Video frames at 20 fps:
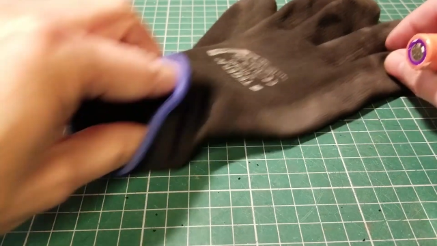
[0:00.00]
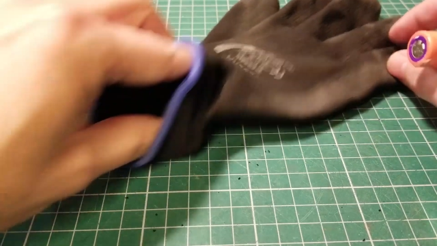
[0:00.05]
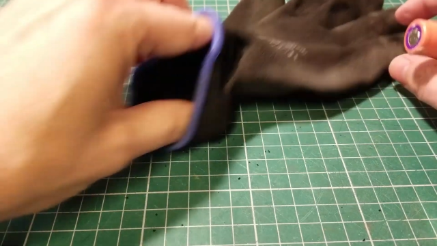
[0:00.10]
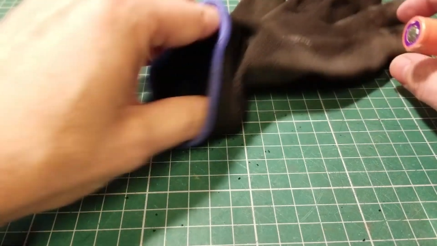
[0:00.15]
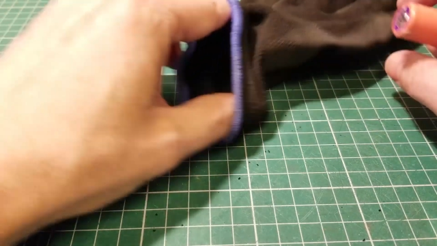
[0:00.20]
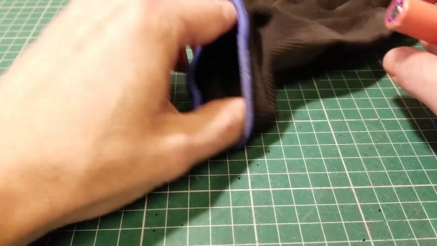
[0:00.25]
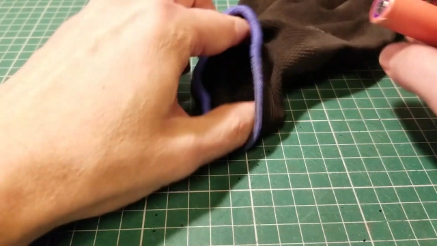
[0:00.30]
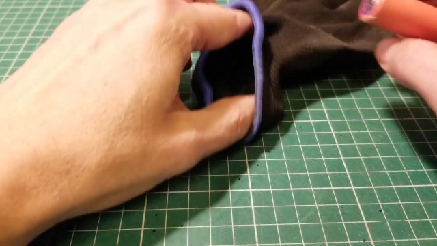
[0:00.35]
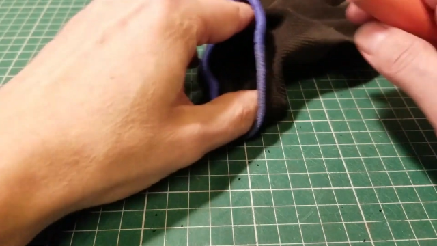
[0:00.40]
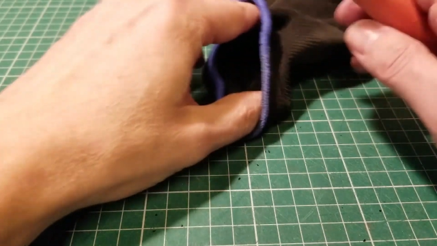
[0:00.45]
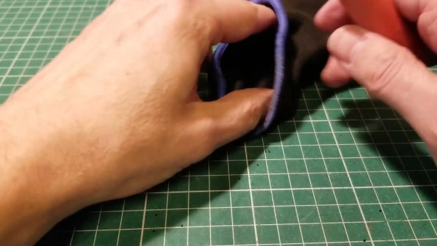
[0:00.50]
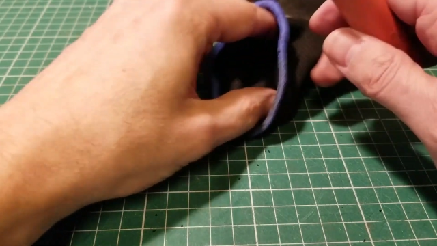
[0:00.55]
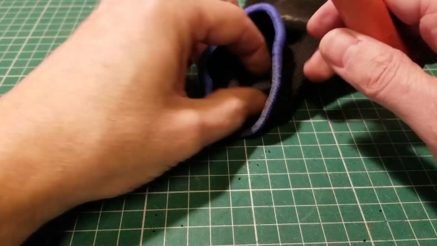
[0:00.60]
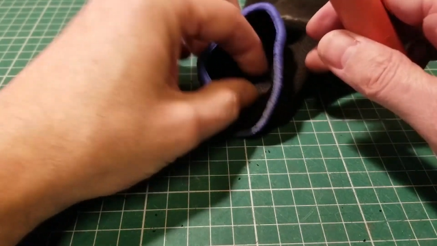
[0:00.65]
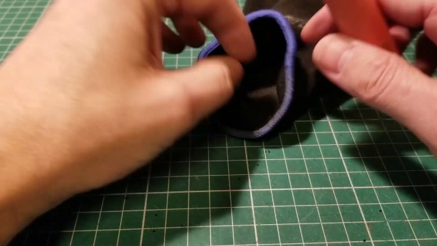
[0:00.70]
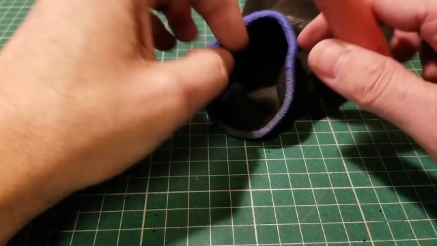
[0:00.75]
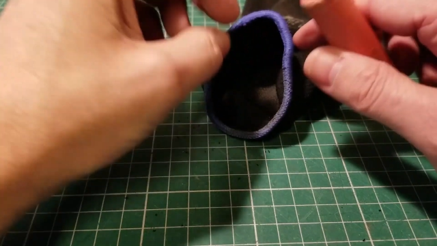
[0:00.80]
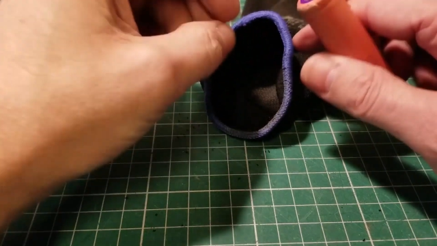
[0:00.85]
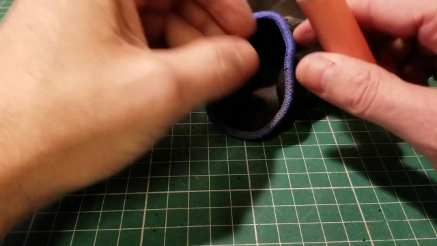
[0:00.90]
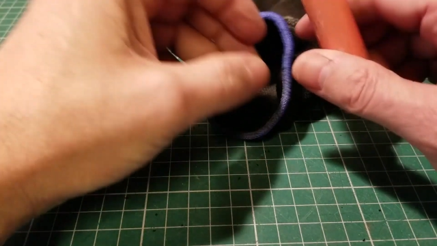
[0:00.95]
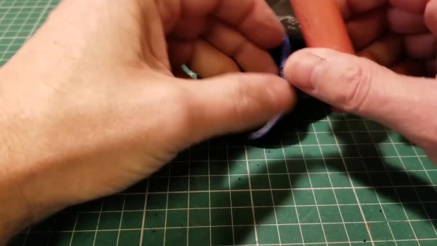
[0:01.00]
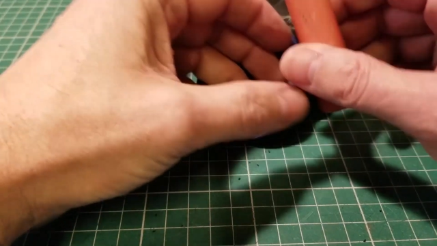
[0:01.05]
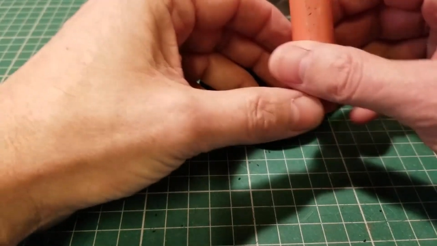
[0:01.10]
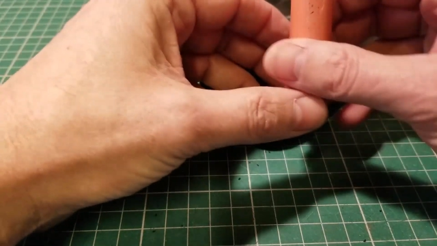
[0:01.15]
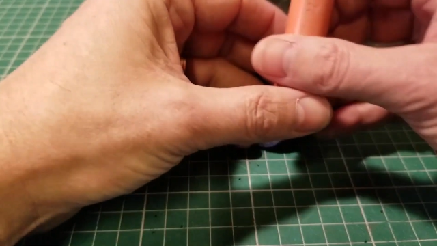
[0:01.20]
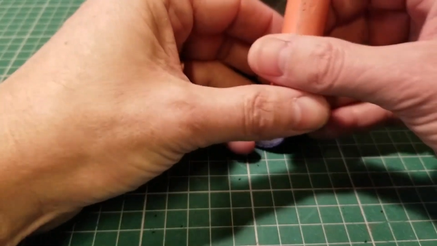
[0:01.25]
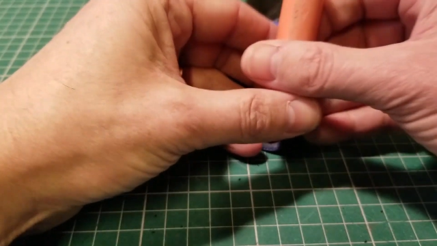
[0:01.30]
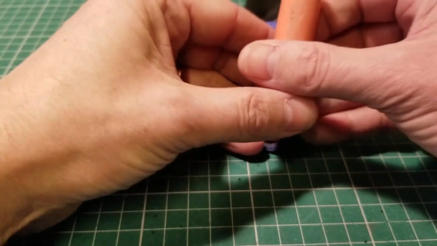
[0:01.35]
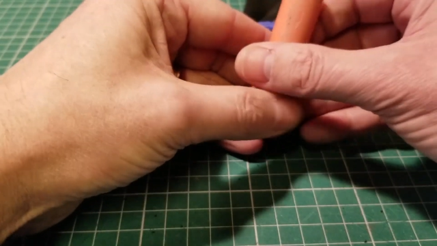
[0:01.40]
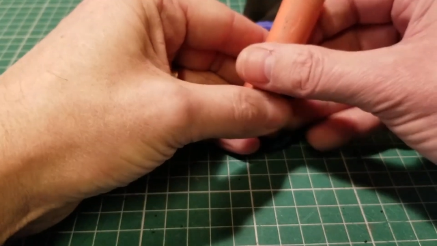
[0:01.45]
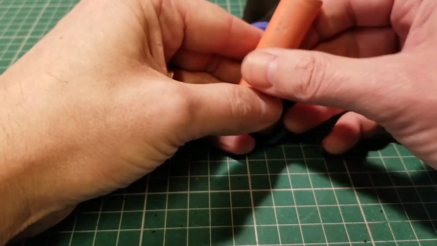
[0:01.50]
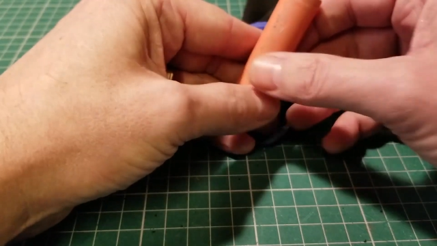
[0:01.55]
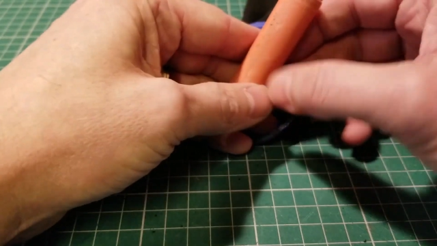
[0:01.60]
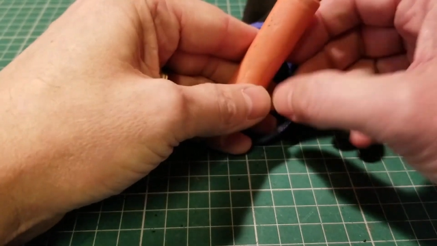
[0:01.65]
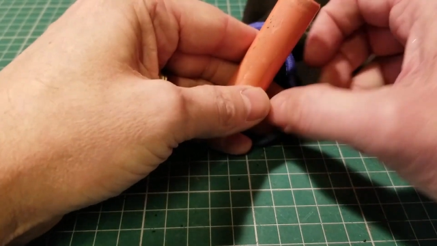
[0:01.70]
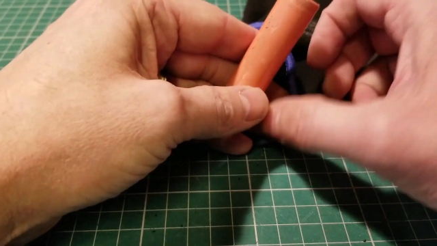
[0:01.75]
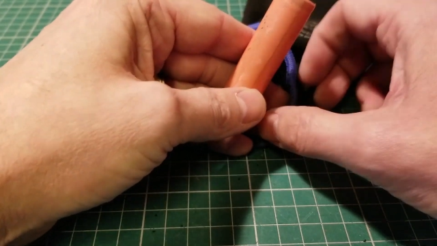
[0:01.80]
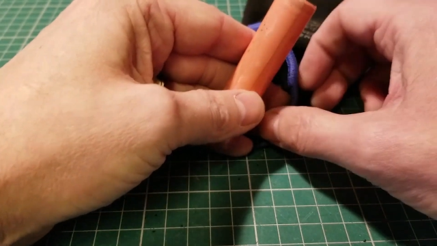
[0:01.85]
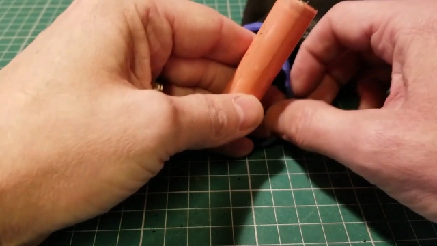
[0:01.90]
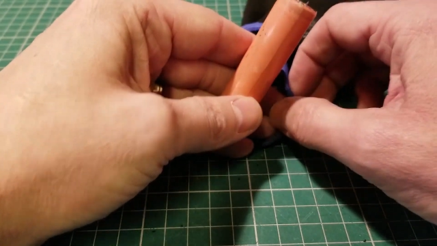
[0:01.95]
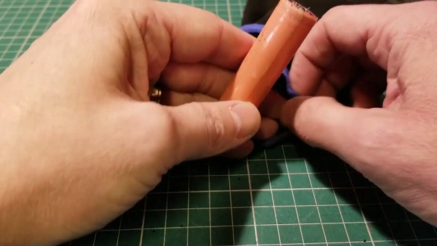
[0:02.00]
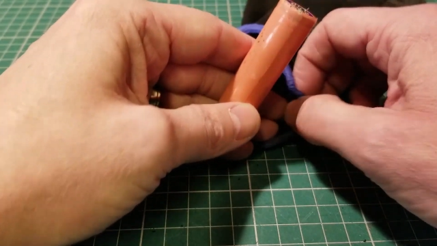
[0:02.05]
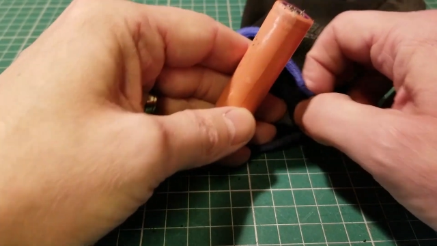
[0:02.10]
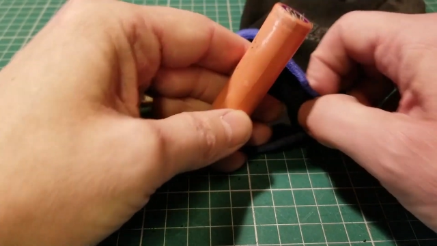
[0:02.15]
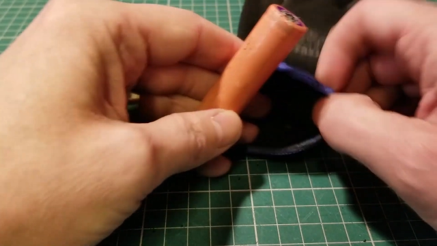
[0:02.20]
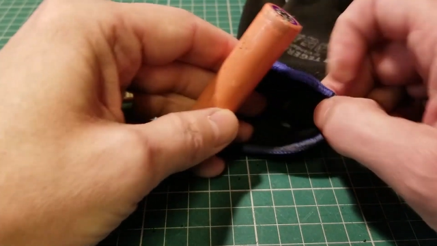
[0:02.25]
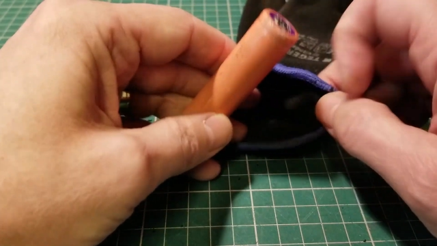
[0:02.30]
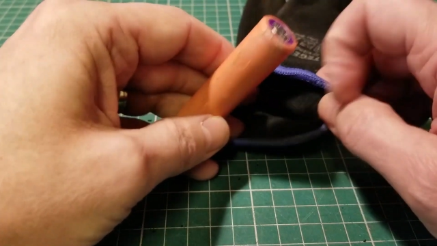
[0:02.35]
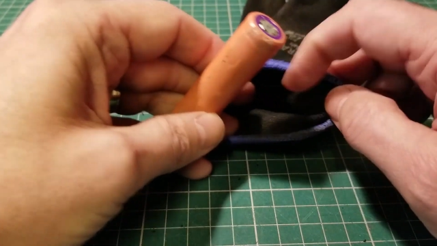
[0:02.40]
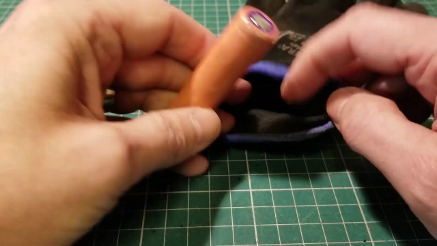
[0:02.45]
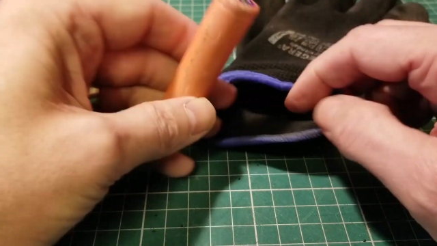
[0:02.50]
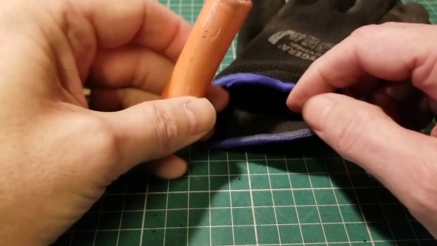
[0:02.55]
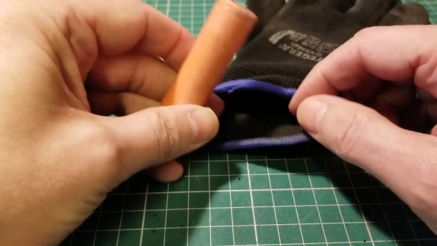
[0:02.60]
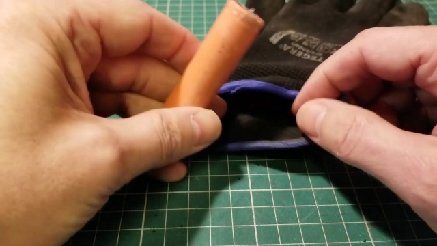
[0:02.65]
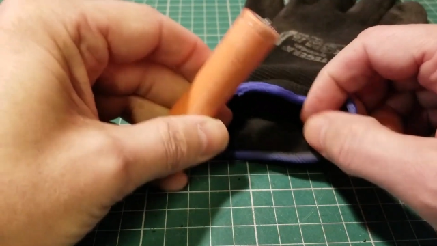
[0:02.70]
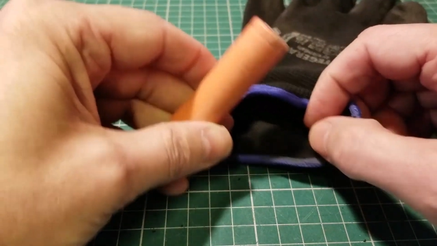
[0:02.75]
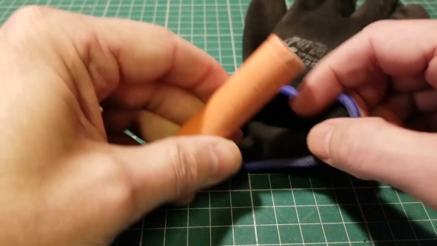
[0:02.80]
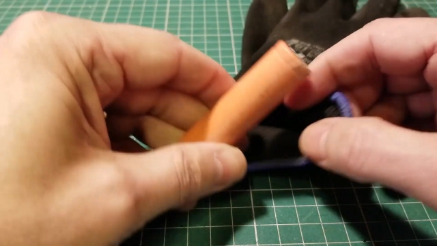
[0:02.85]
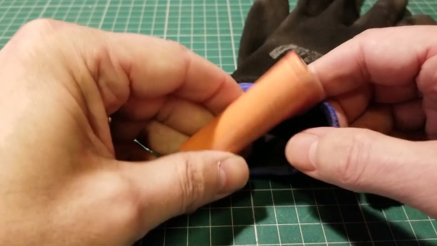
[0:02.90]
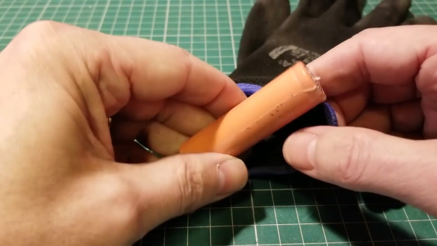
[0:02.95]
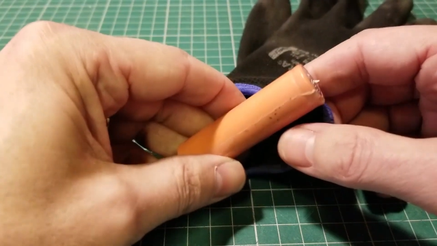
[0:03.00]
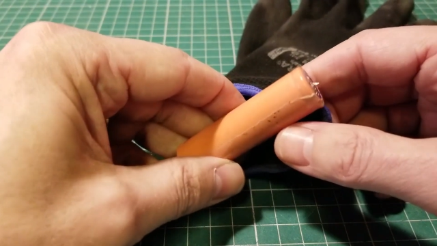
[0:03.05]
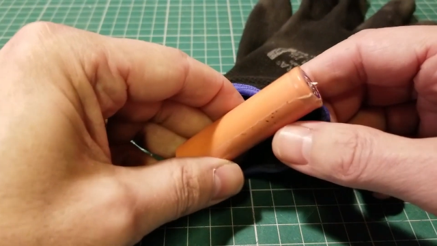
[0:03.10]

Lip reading: [unreadable: no face in view]